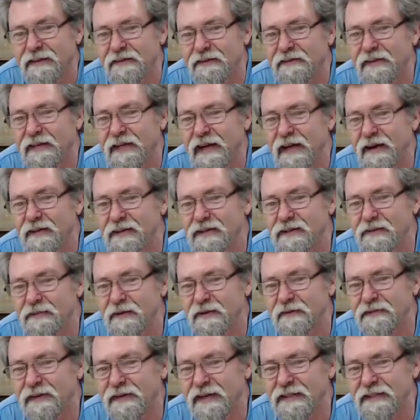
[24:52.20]
the video is a
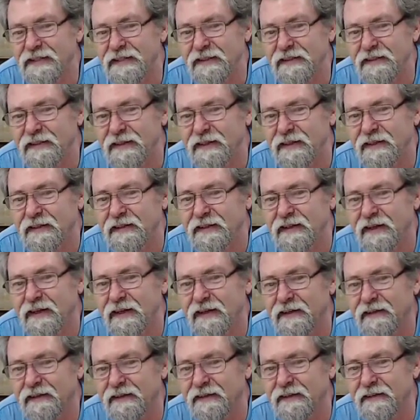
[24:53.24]
bit fuzzy.
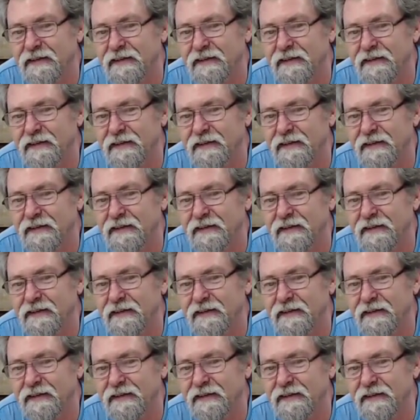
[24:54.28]
Okay.